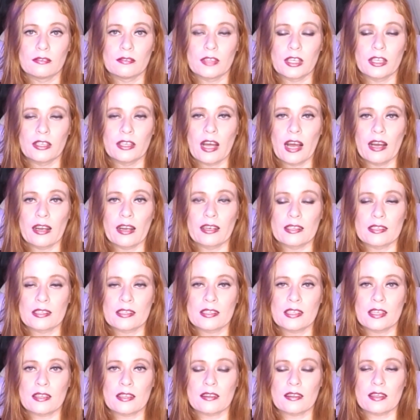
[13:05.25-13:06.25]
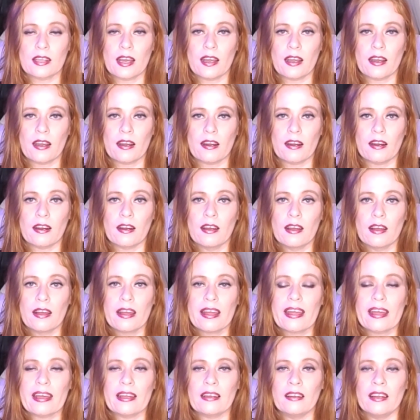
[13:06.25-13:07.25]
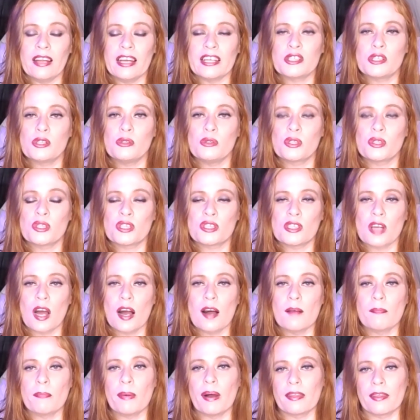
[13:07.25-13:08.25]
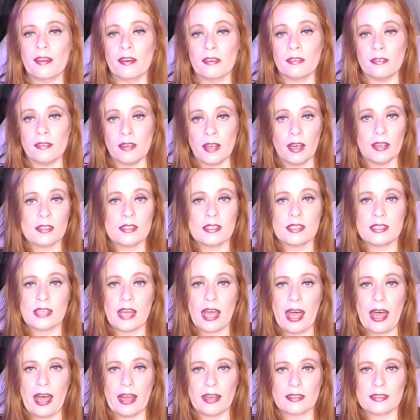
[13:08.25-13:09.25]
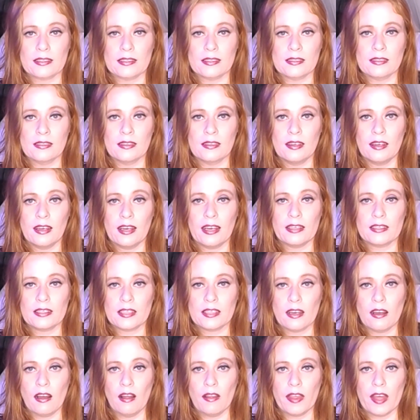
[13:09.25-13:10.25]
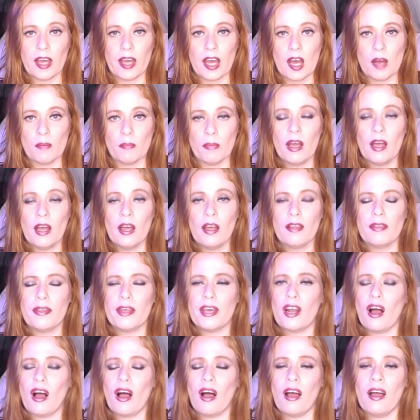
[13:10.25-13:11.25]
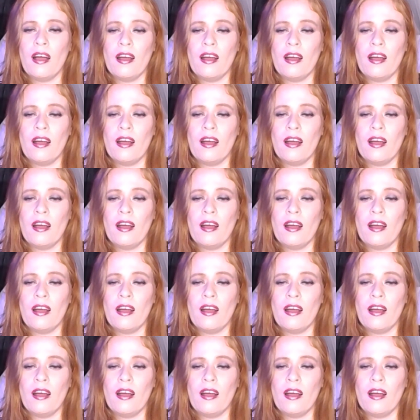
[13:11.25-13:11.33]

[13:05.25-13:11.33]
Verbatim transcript: They're not going to sit there and let you stomp on their nutsacks and tell them that,